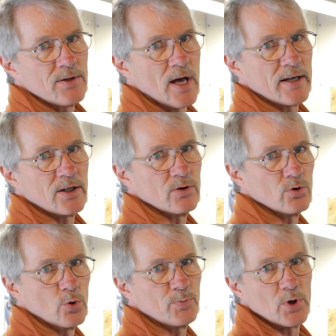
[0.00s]
not get
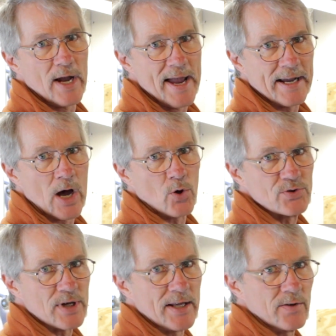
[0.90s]
looped or hang
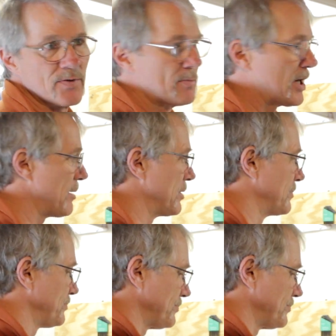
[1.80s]
outside of the bobbin.